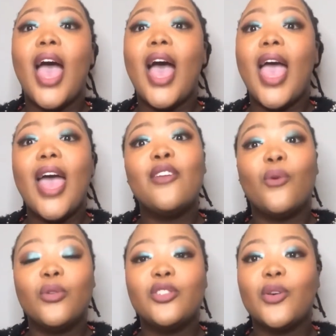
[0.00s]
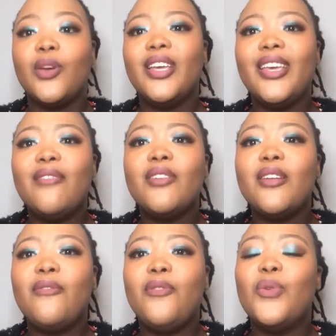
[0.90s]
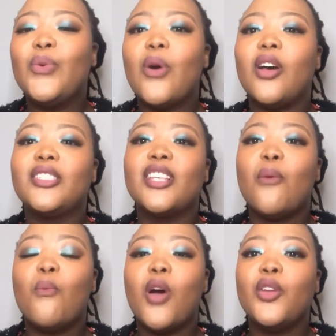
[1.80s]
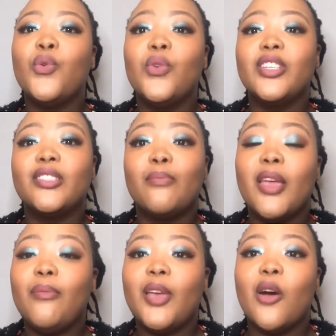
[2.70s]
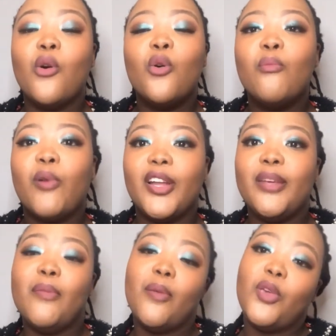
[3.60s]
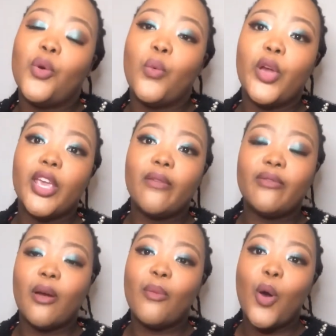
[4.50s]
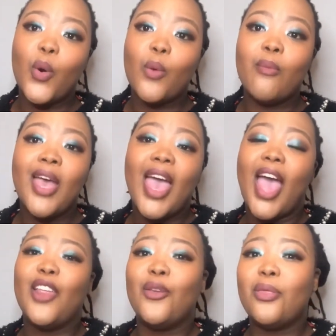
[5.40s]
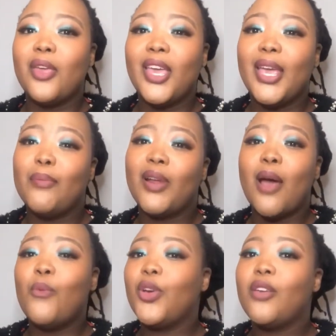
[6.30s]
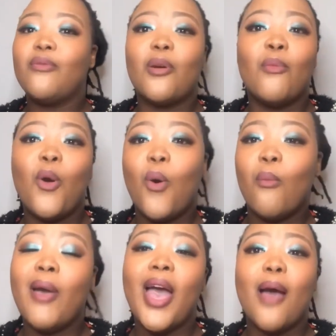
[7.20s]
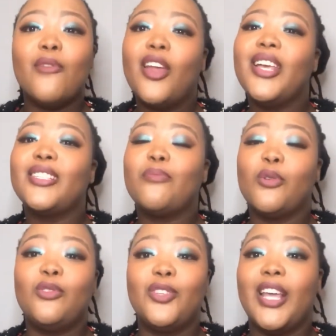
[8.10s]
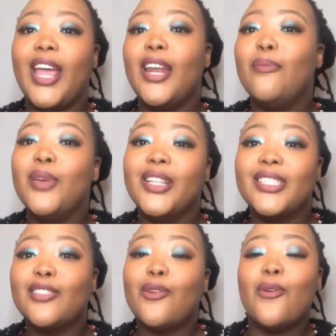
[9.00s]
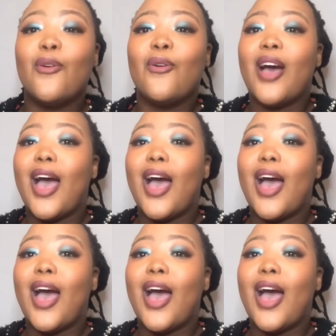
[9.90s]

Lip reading: And also, even if you are someone who is maybe a homebody, maybe you're working from home and you're thinking, but I'm working from home, I'm not exposed to the elements, so